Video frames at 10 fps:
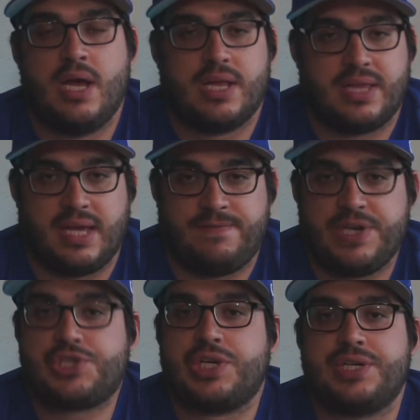the
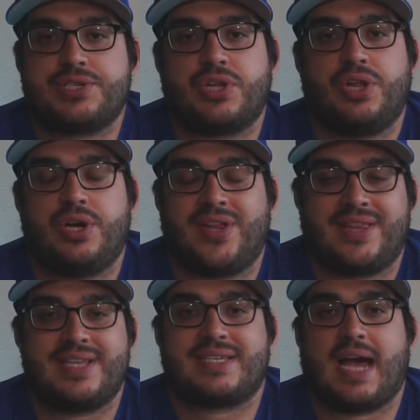vision is clear that
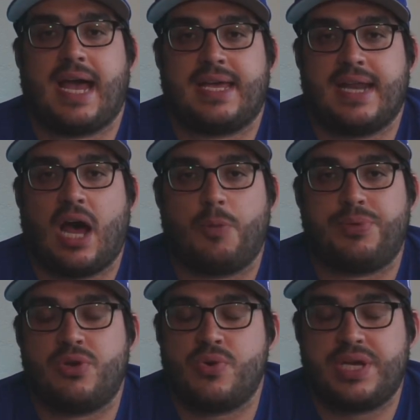this guy can help
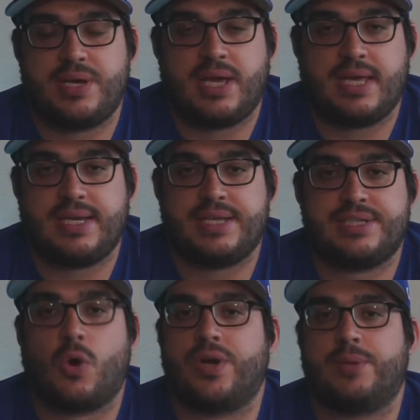you, he's
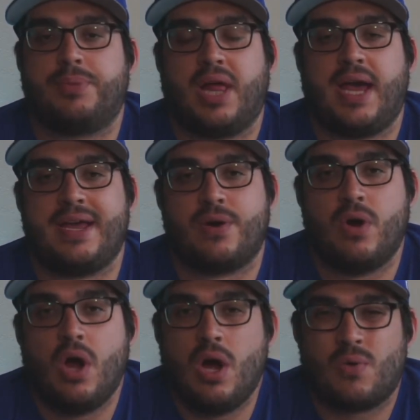going to play,
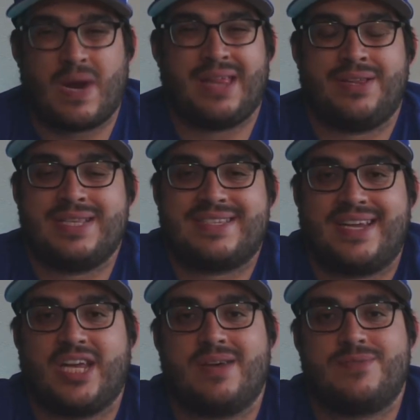rather than
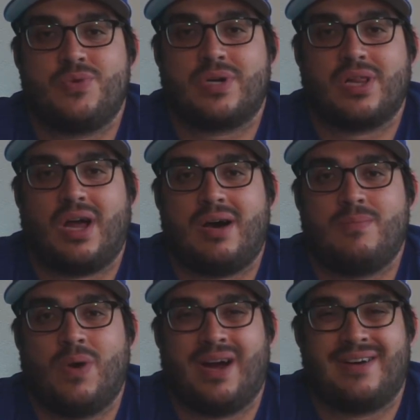sending him to a club
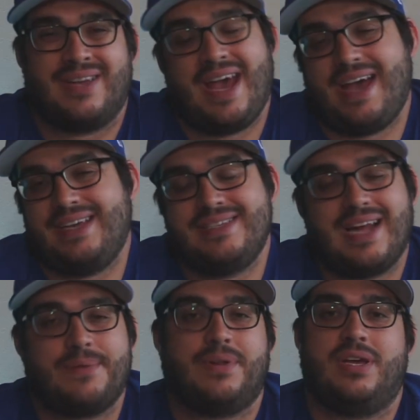where, yeah, he's
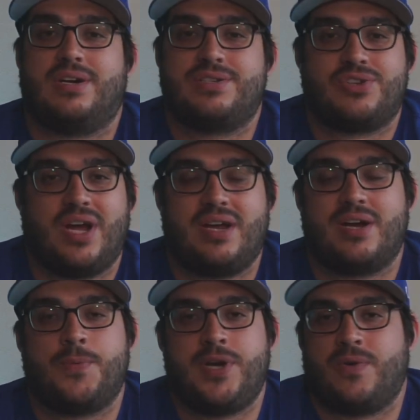not really our
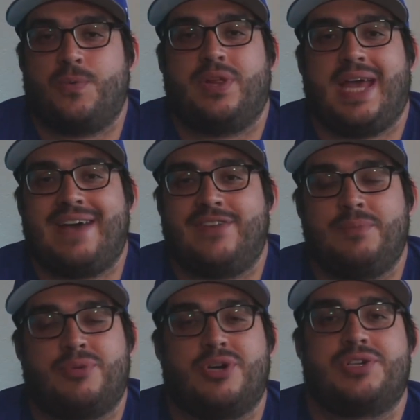striker, we don't really have any
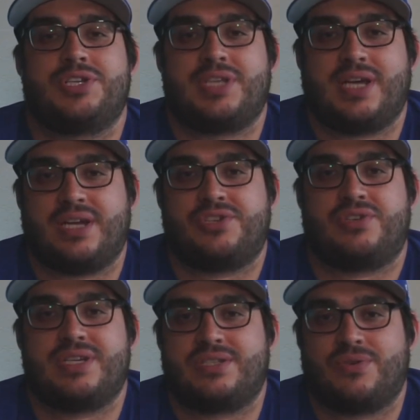purchasing
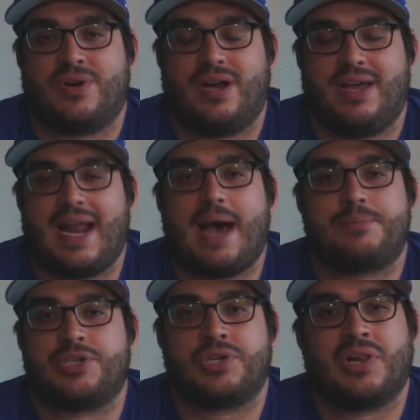interest or an
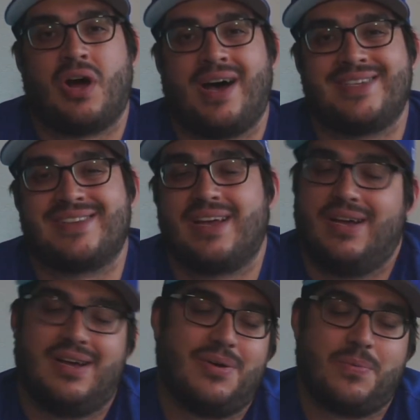option clause,
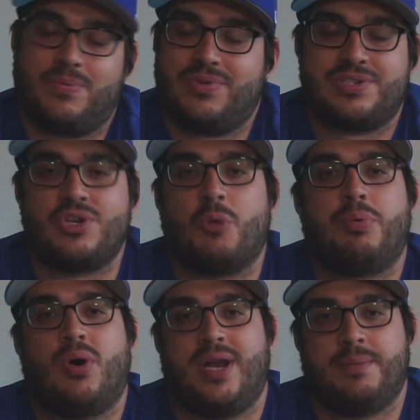there's no
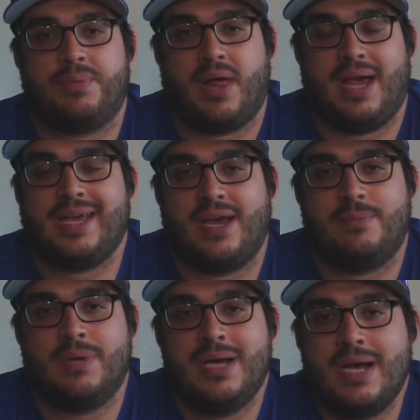point in playing
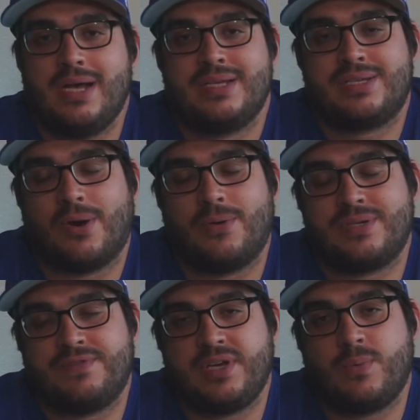him. So
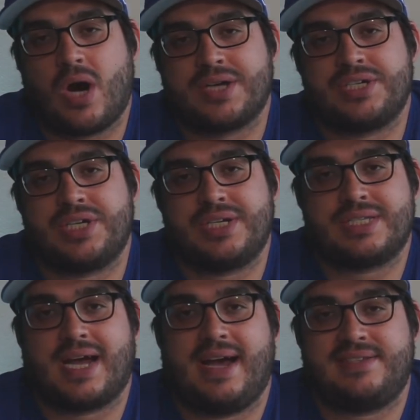David Washington is a
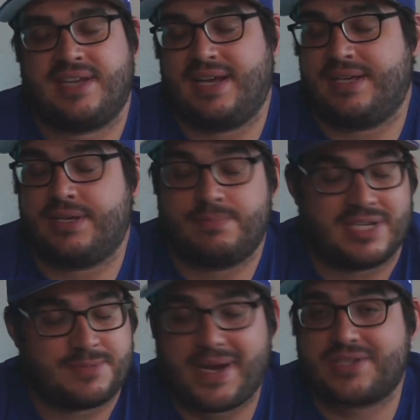guy I
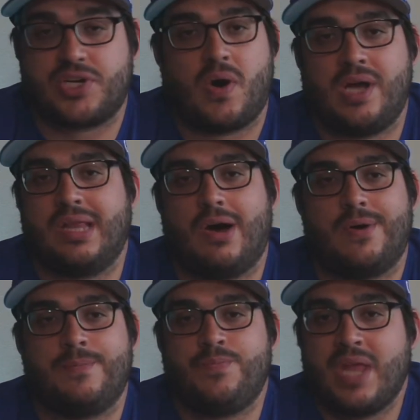expect to go on
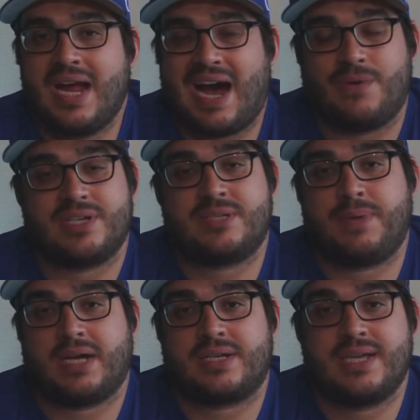loan. I would
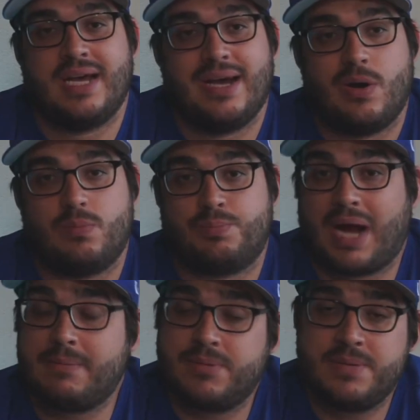expect
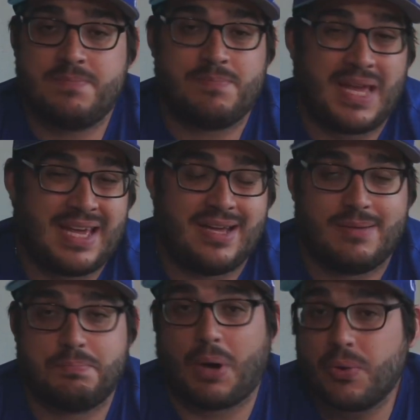probably
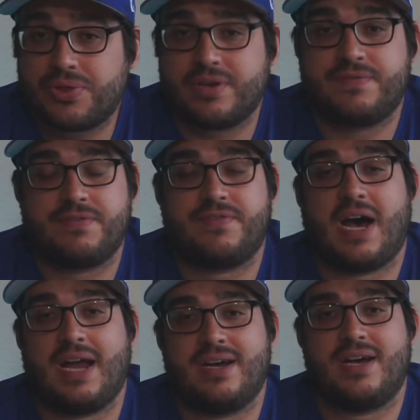both of
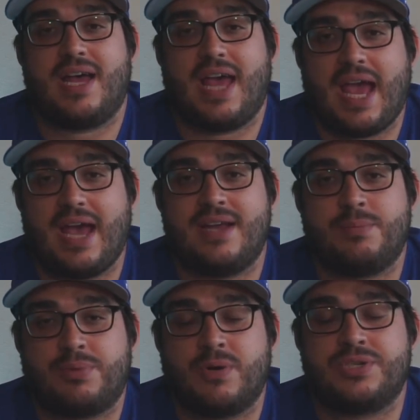Fofana and
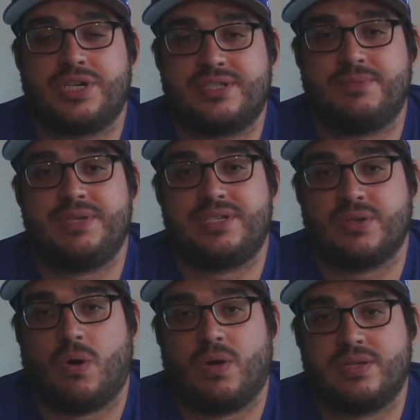Broja to be
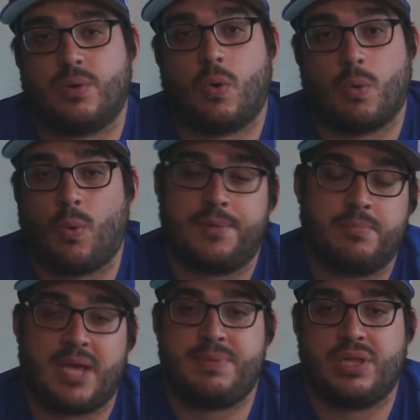sold, or one
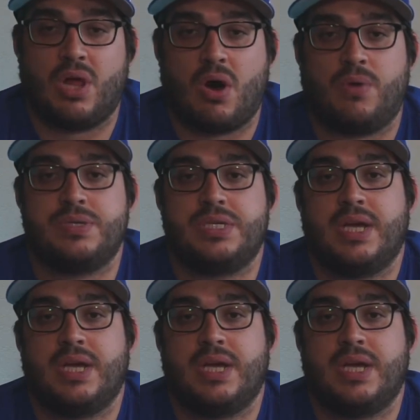maybe loaned,